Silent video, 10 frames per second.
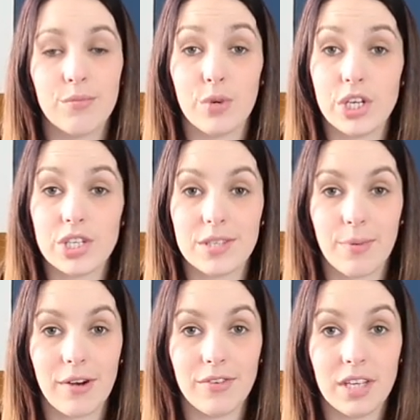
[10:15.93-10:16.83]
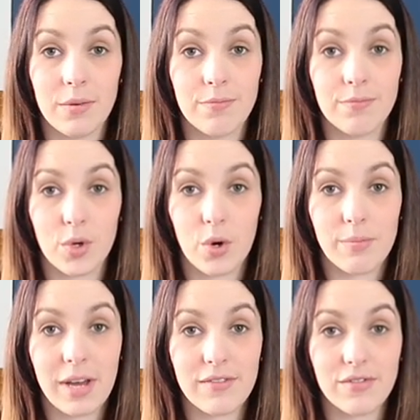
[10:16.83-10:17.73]
which is apparently
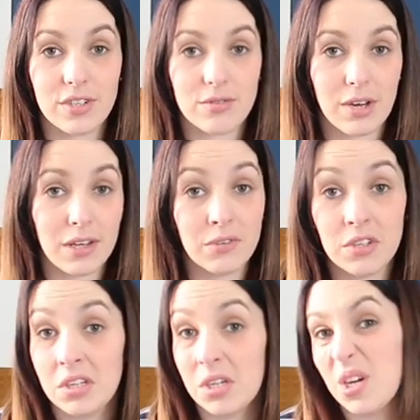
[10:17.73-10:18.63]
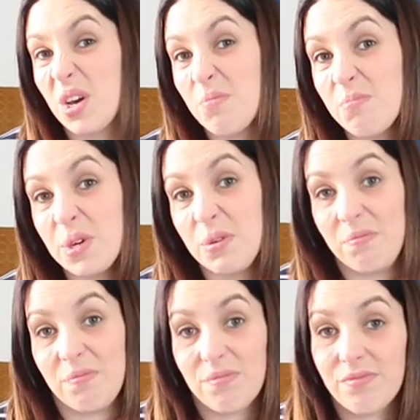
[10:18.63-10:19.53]
quite painful as well, but
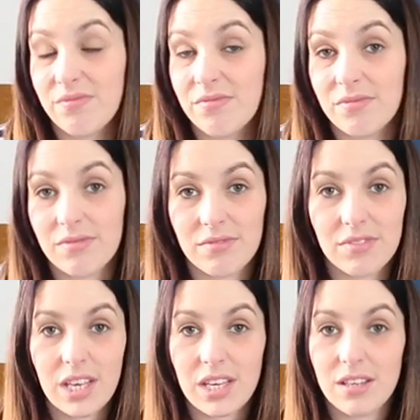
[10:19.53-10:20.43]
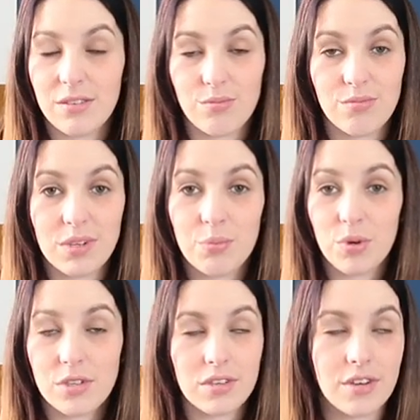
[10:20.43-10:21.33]
it
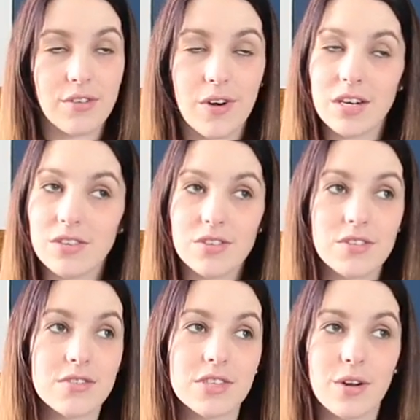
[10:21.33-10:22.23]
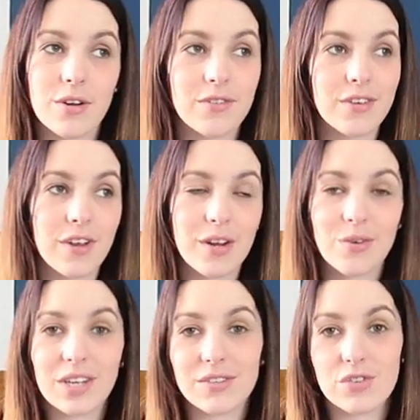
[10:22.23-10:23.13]
wasn't horrendous. So if
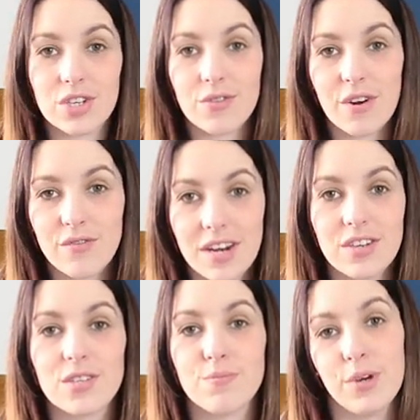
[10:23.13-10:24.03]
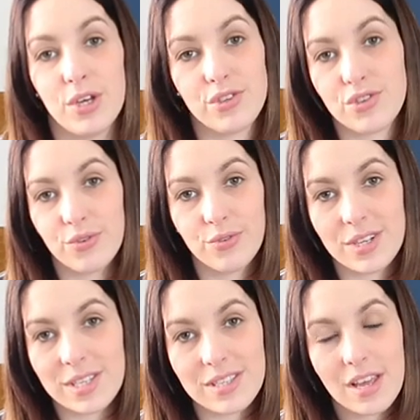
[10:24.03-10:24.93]
anyone gives you horrendous birth
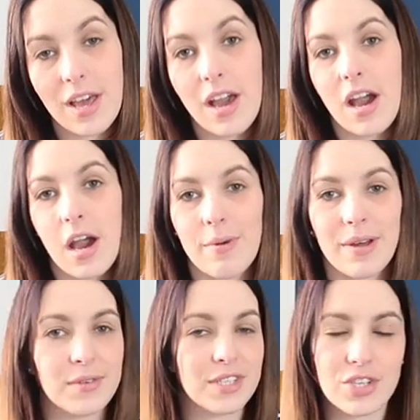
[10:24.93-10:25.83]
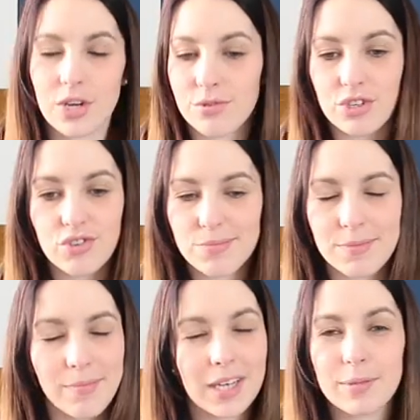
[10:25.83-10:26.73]
stories about syntocin drips
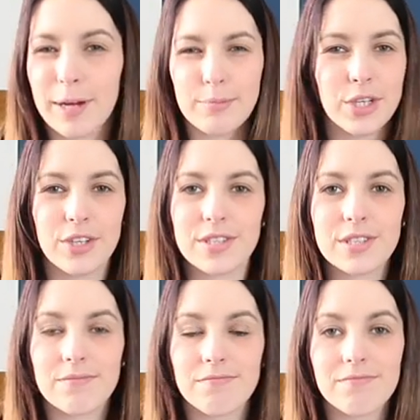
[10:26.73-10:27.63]
and back-to-back births,